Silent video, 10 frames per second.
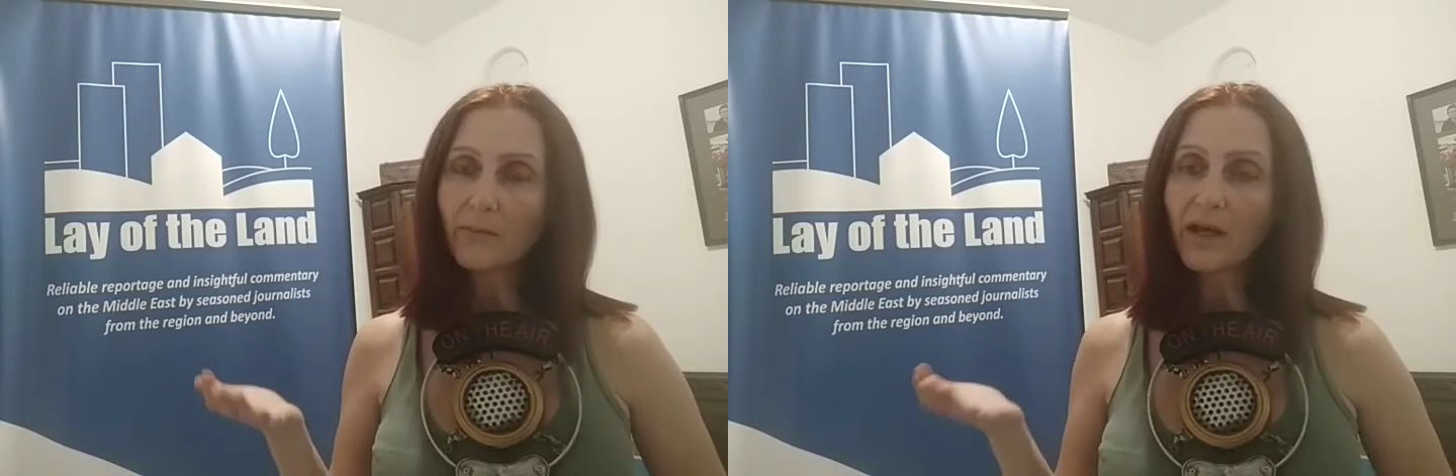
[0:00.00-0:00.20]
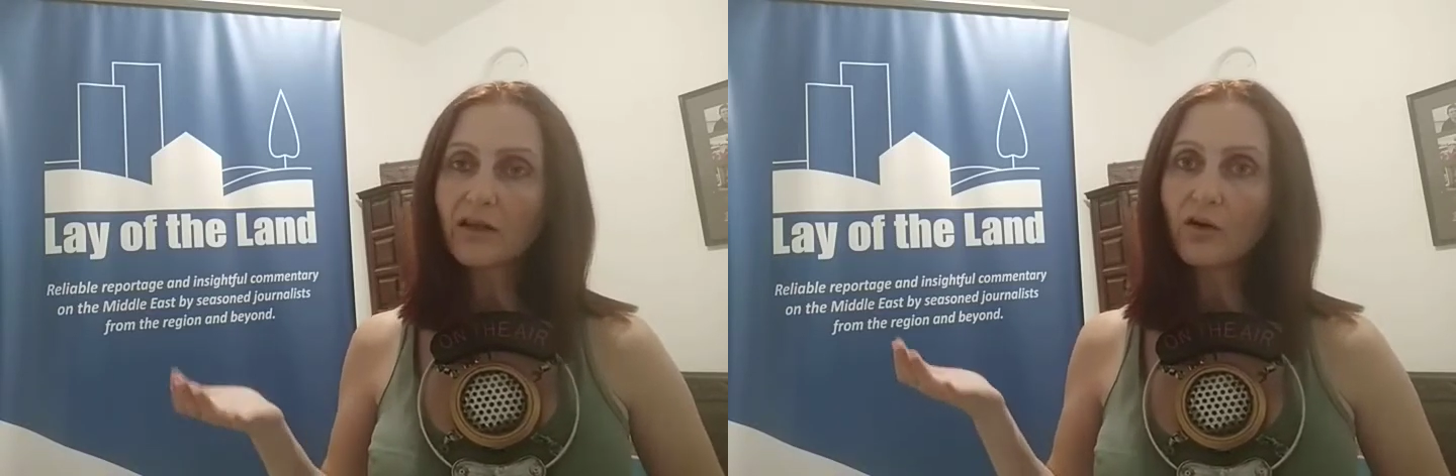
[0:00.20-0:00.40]

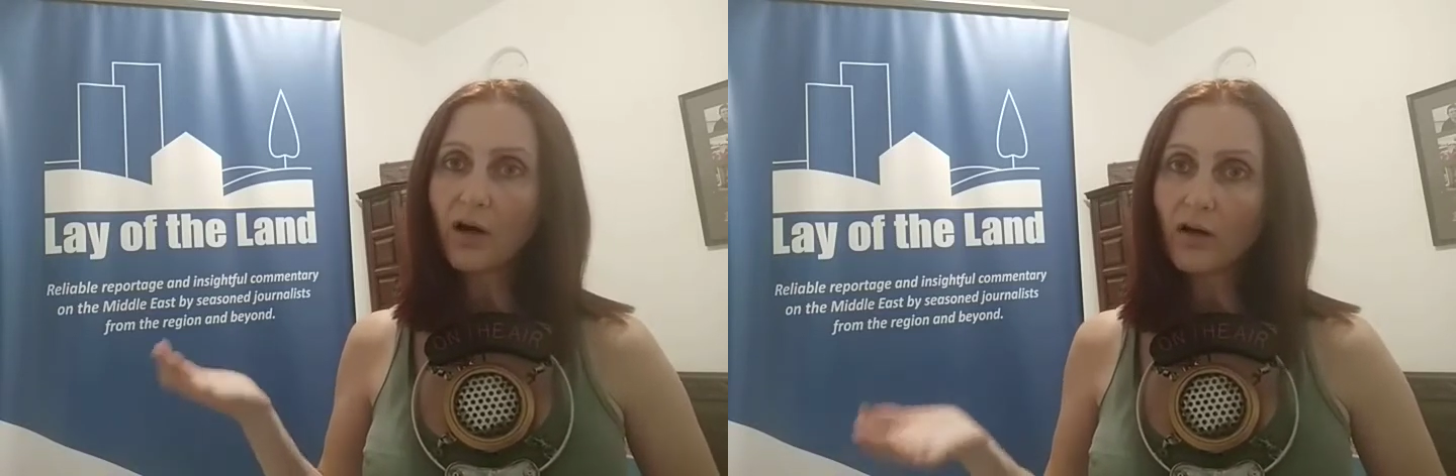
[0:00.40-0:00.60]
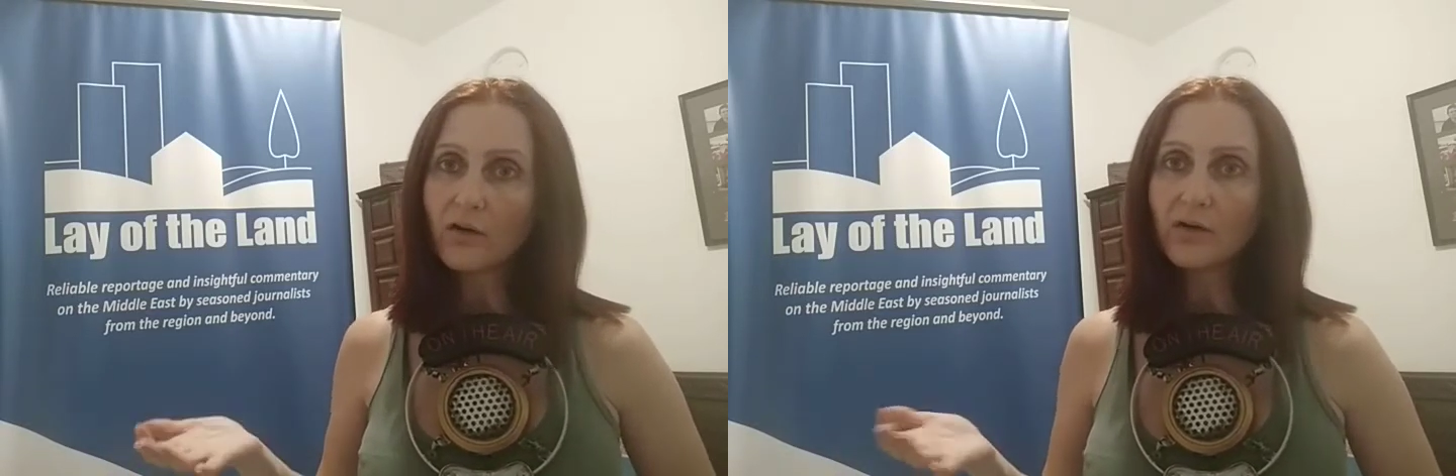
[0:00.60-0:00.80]
make your
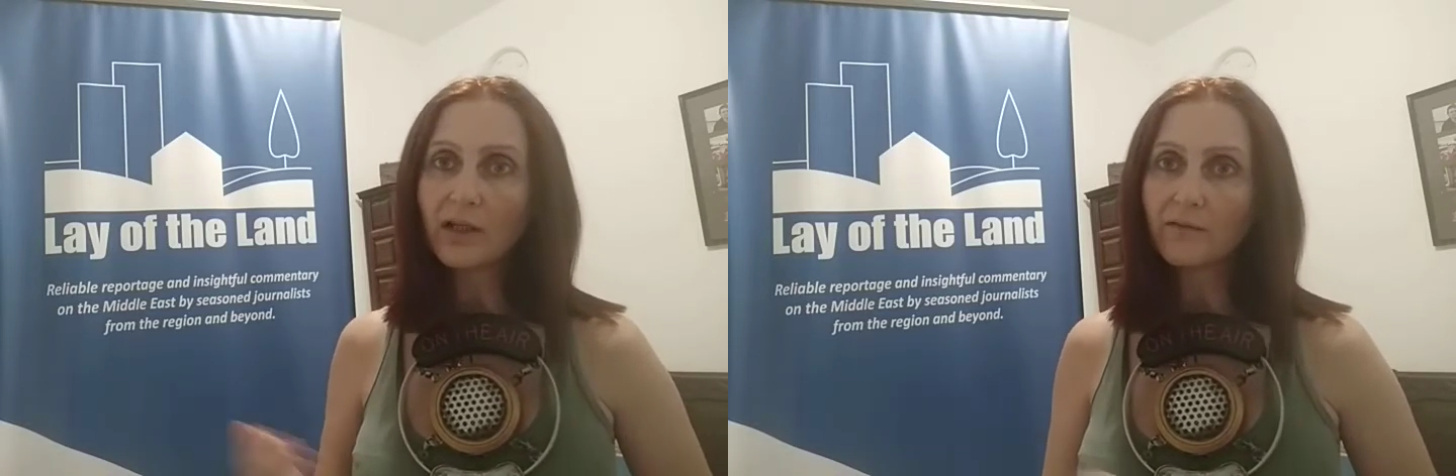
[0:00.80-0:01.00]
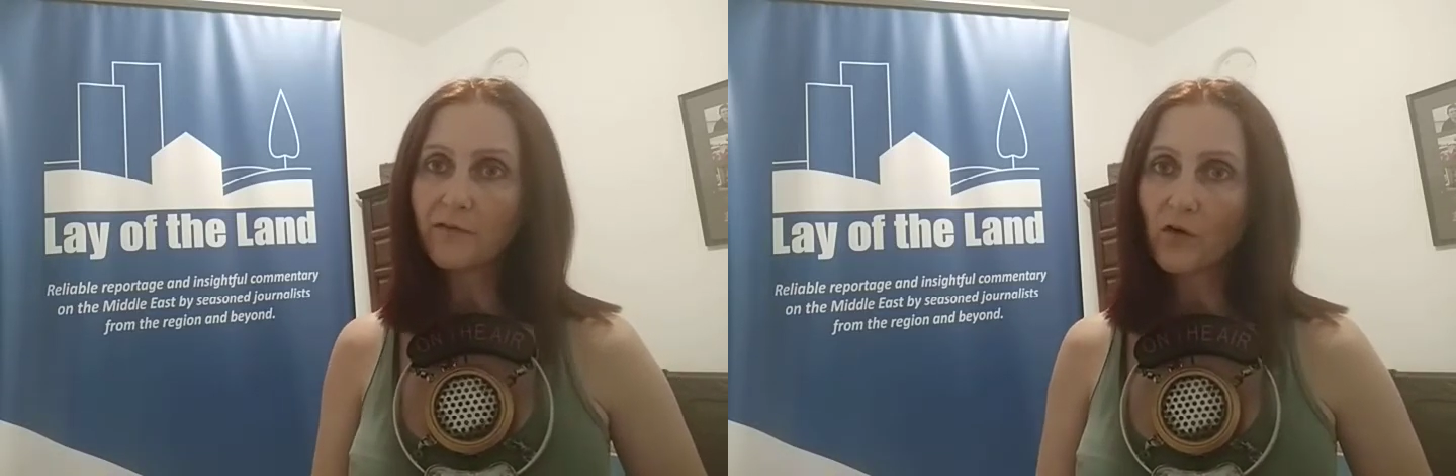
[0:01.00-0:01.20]
own
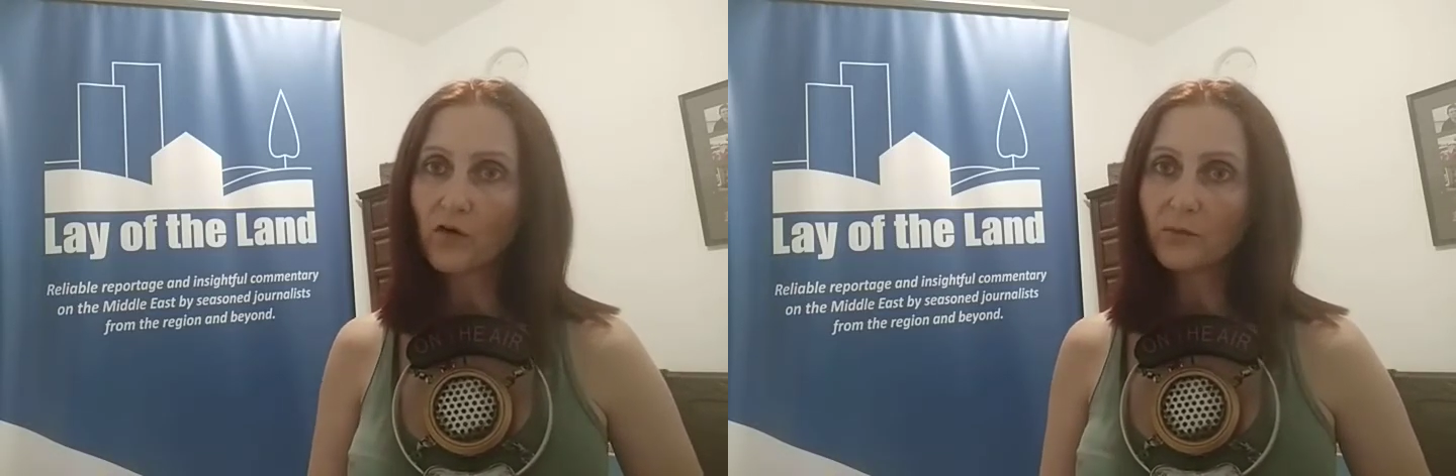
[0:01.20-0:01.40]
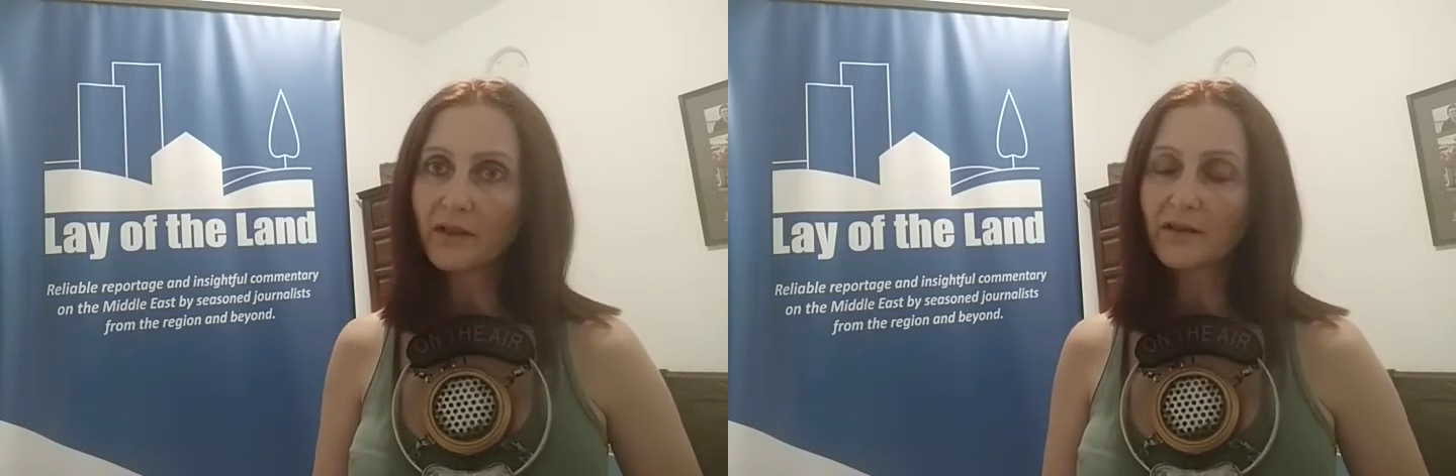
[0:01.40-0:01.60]

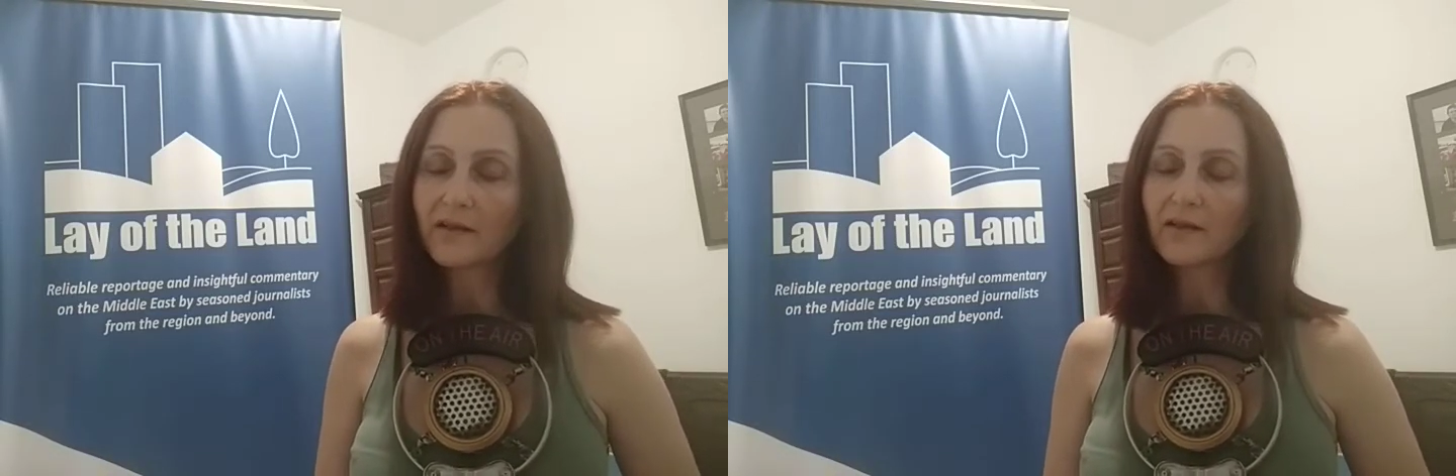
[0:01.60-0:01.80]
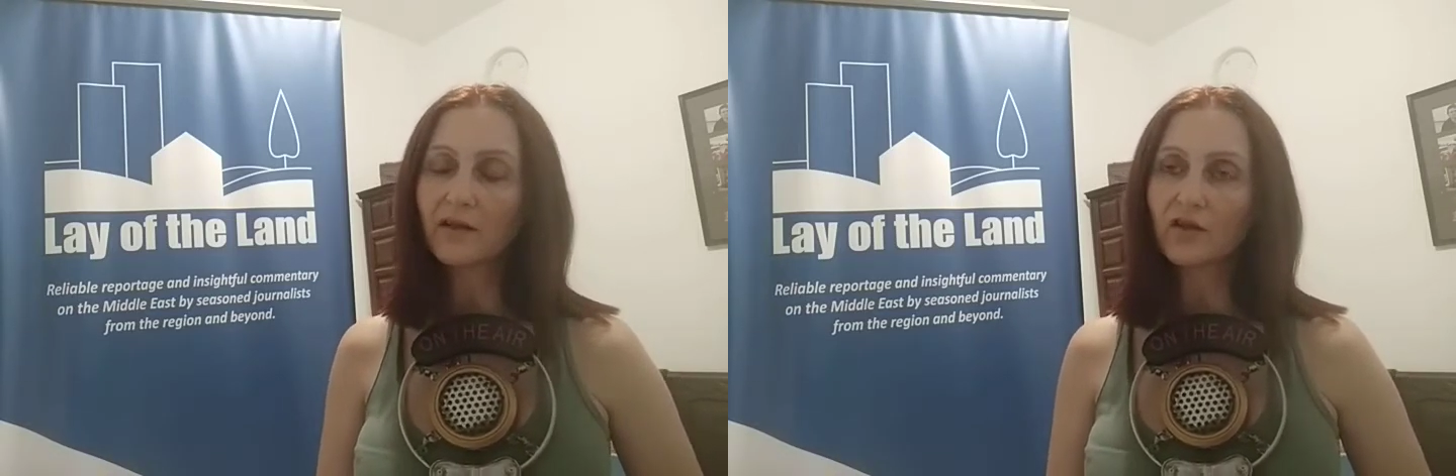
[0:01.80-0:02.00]
informed
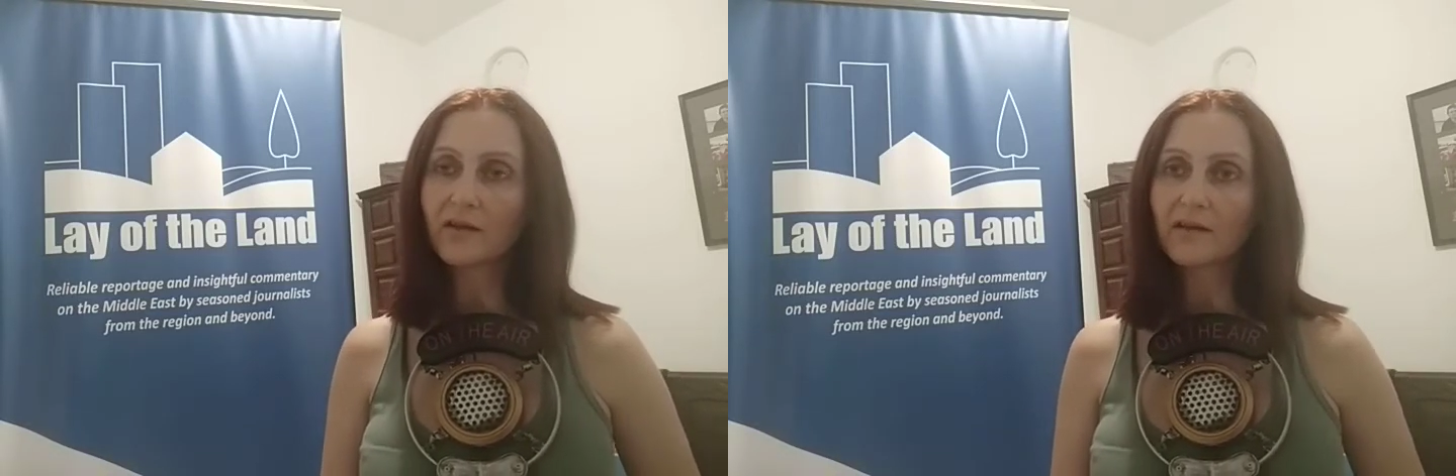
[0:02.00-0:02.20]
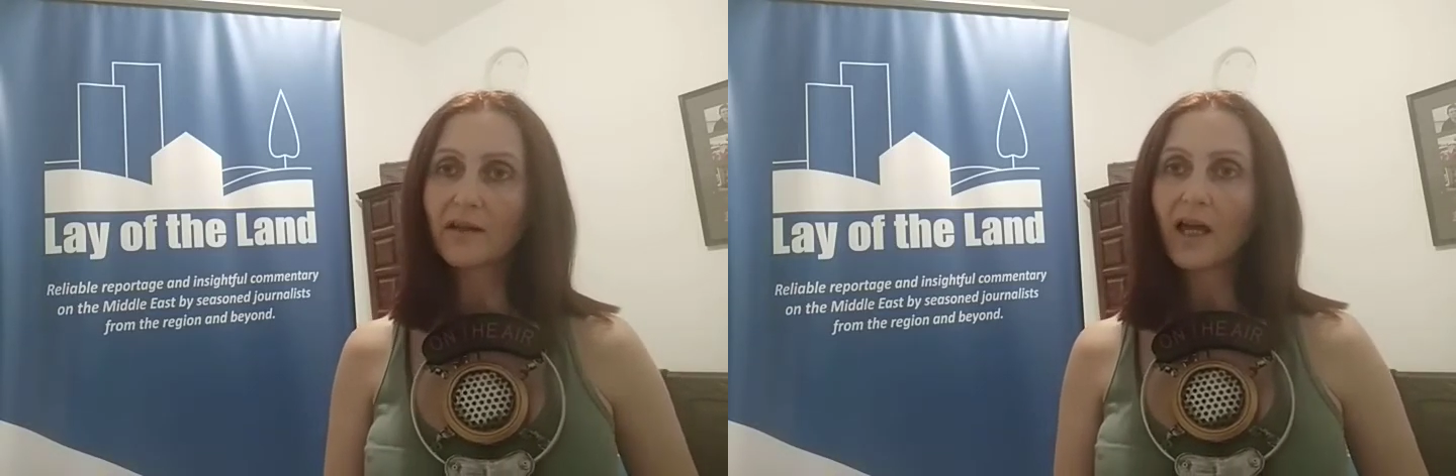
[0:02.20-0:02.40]

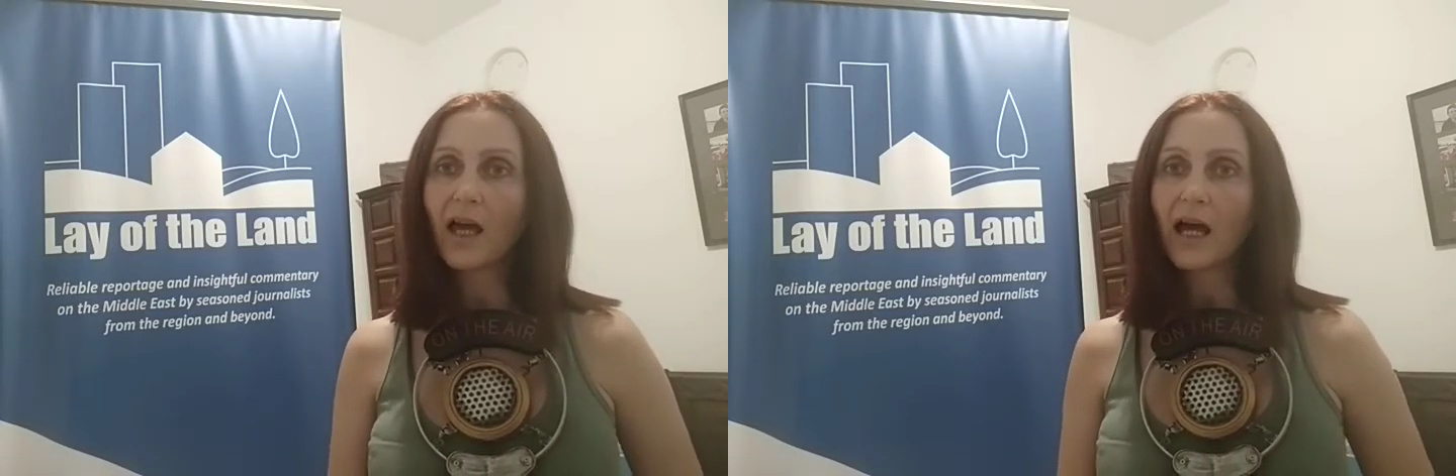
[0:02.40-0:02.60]
decisions.